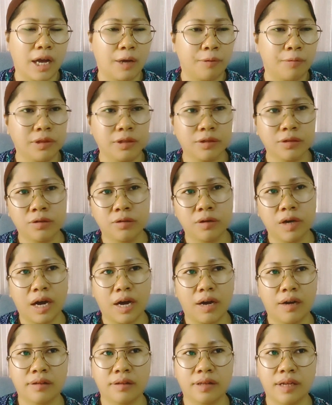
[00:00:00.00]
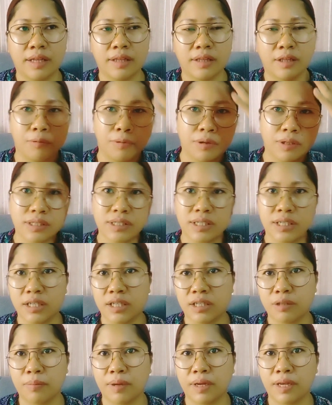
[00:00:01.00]
I will go out and they will see
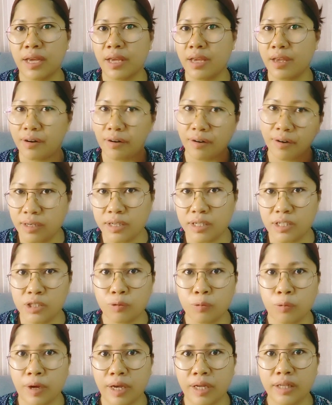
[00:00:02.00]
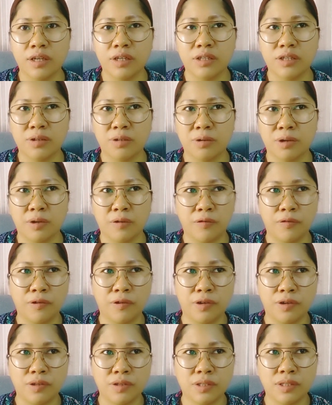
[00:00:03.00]
that my hair is wet. So if
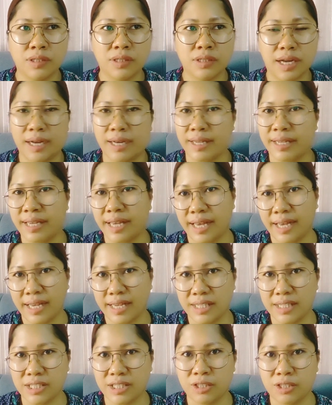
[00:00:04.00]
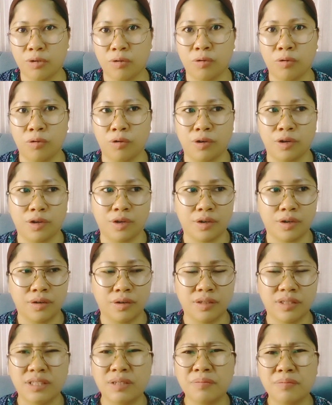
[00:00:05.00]
there is a guest
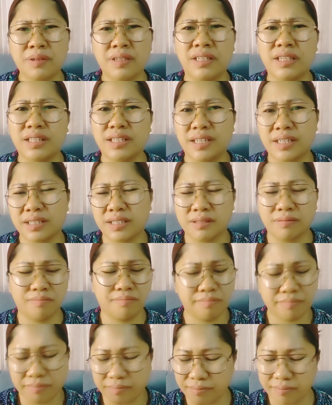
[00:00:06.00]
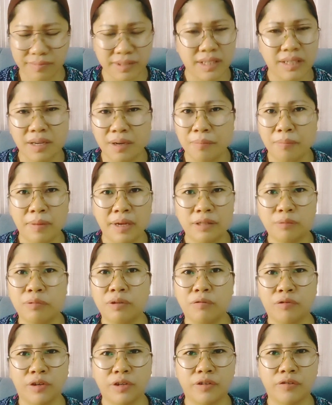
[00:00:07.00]
or somebody that met
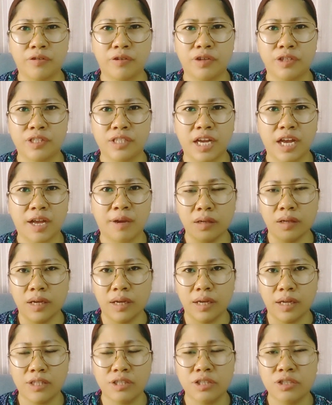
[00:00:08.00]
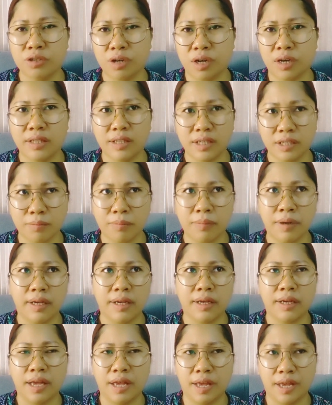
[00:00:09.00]
me for the first time and saw that
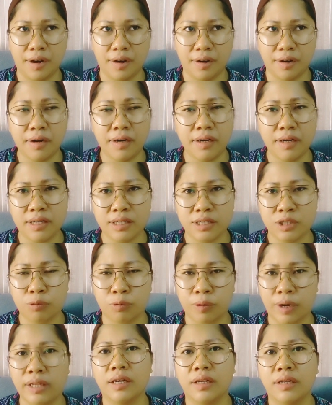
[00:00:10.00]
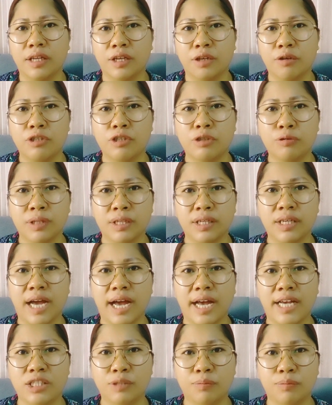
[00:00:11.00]
my hair is wet, they usually
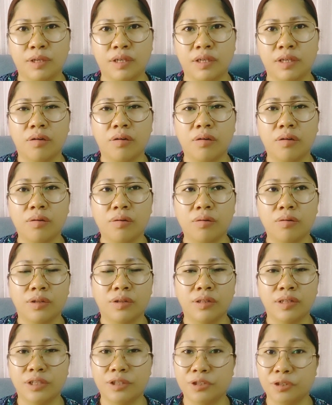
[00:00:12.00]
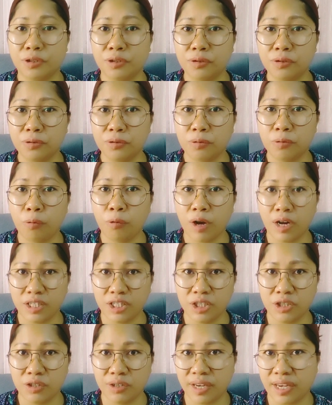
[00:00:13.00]
ask me, "Oh, did you
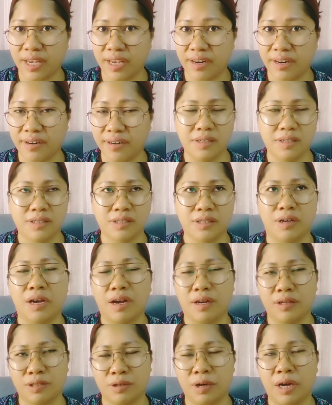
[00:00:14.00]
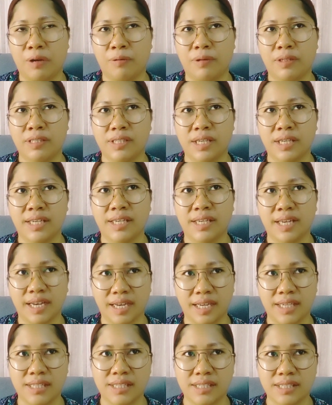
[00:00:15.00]
wash your hair?" So I will say
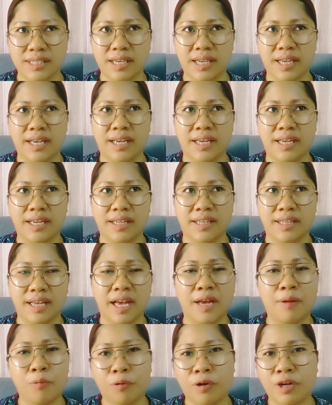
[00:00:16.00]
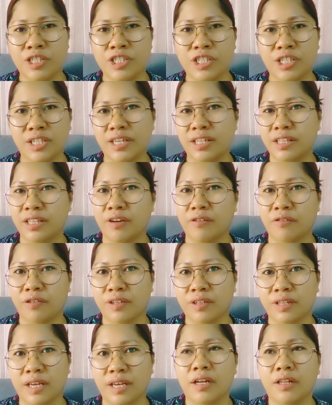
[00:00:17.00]
yes, and I'm washing it
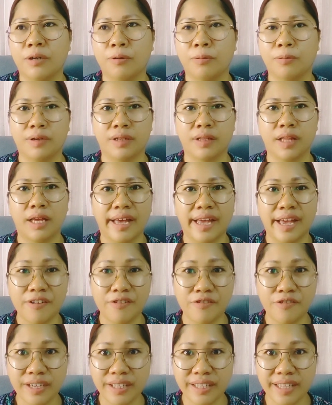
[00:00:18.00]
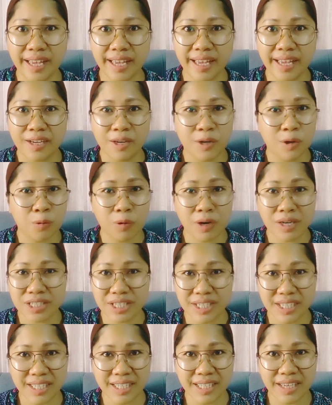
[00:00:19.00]
every day. They were like, "Every day? You're
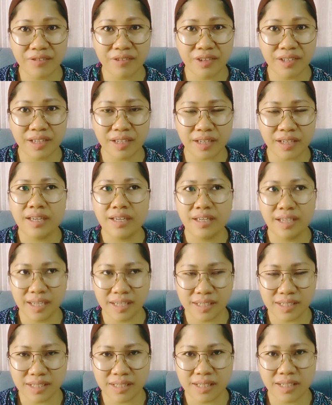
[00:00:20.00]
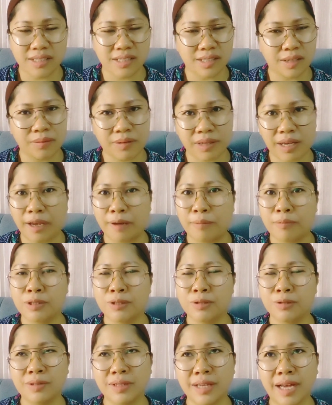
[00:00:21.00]
washing it every day?" Yes,
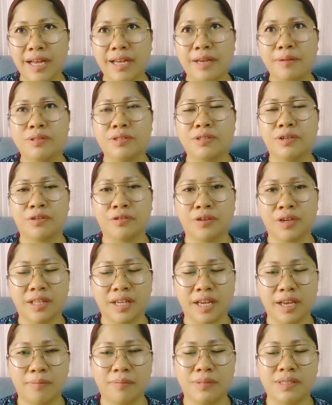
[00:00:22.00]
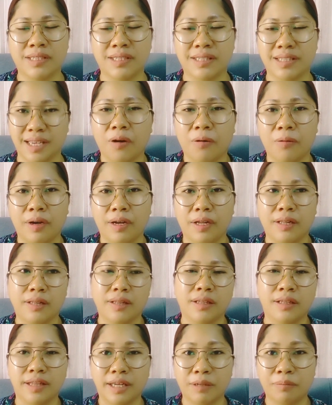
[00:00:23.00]
sometimes 2 times or 3 times a day.
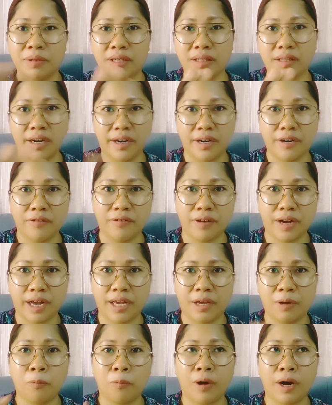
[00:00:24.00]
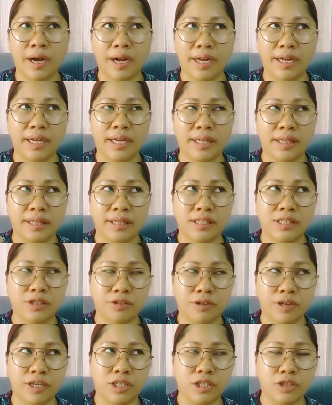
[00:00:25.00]
Well, let me clarify why it is
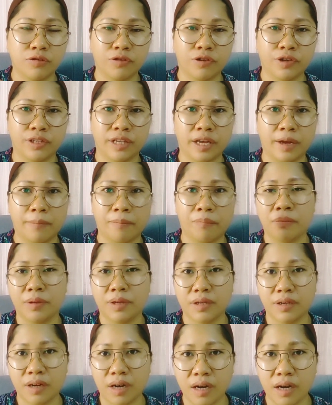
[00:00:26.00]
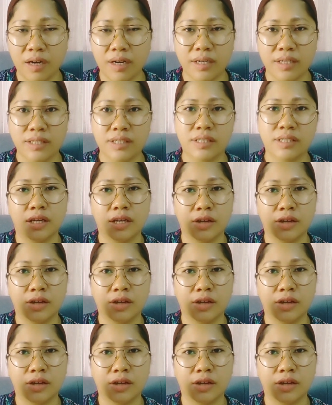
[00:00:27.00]
strange for them. Because